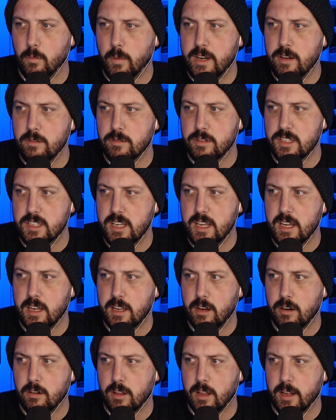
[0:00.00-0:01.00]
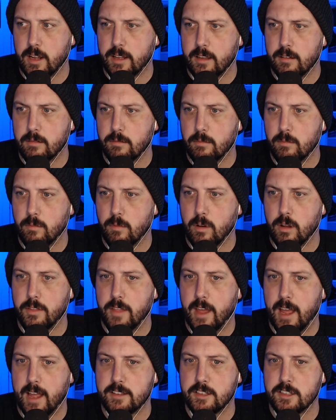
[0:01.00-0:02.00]
when you see it, you're like, well,
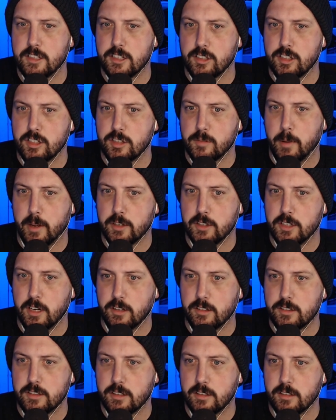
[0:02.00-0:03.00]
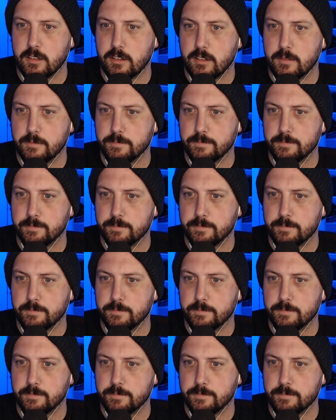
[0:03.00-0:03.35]
that's suspicious.